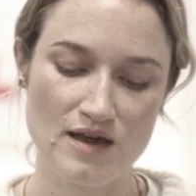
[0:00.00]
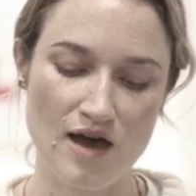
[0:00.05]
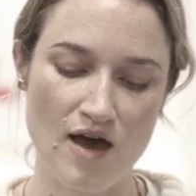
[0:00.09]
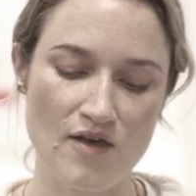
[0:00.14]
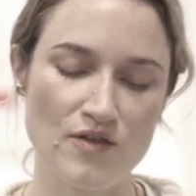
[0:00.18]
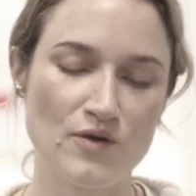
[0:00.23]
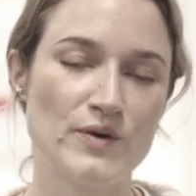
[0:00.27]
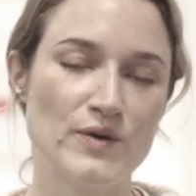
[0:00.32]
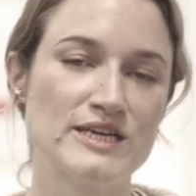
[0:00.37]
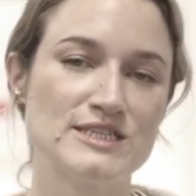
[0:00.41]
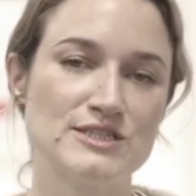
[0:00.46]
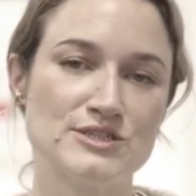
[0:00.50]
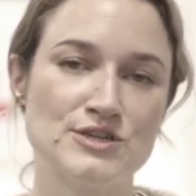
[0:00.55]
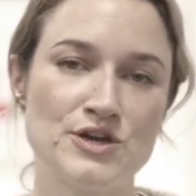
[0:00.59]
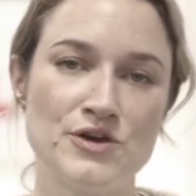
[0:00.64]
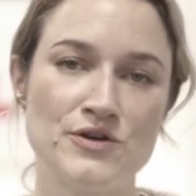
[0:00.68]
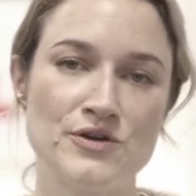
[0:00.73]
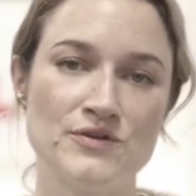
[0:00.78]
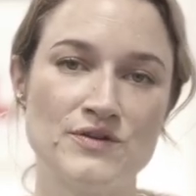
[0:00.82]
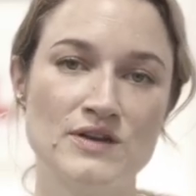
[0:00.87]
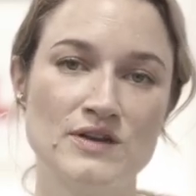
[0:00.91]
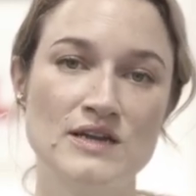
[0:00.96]
otherwise
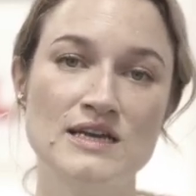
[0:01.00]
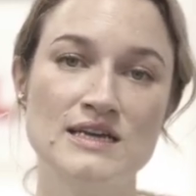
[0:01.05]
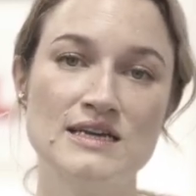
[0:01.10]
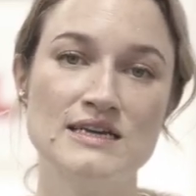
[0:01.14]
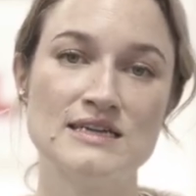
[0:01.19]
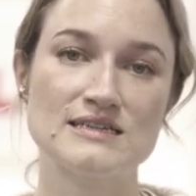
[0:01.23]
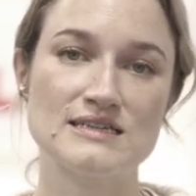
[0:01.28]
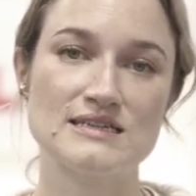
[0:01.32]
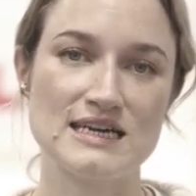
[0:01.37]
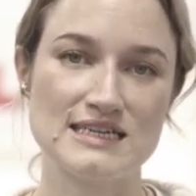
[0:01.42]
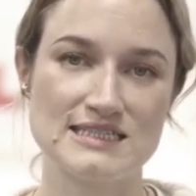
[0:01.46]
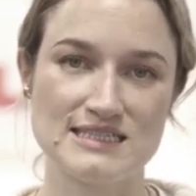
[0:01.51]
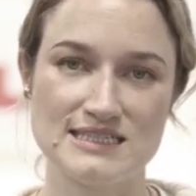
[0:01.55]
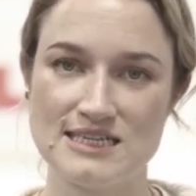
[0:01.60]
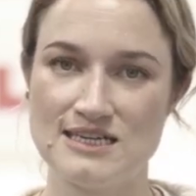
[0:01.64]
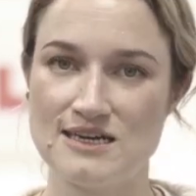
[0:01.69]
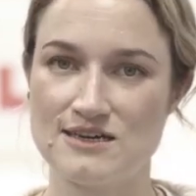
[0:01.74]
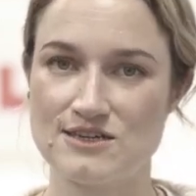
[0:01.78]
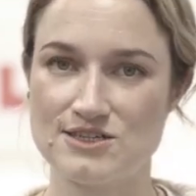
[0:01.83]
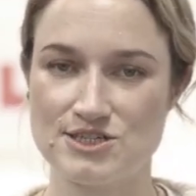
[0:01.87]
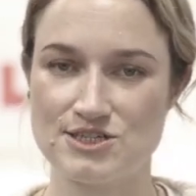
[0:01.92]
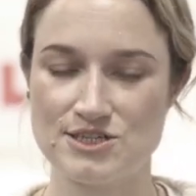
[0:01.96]
known as
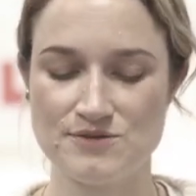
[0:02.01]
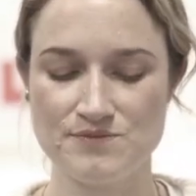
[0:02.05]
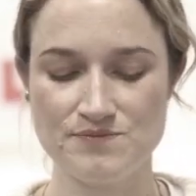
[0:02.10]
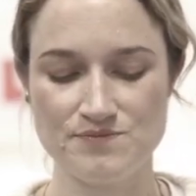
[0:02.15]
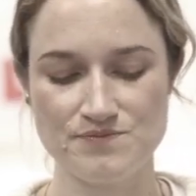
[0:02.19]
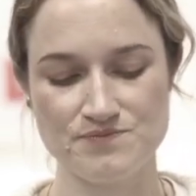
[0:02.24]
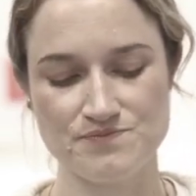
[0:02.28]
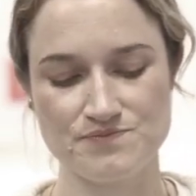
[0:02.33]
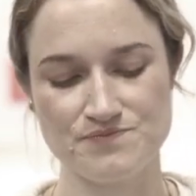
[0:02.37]
seduction.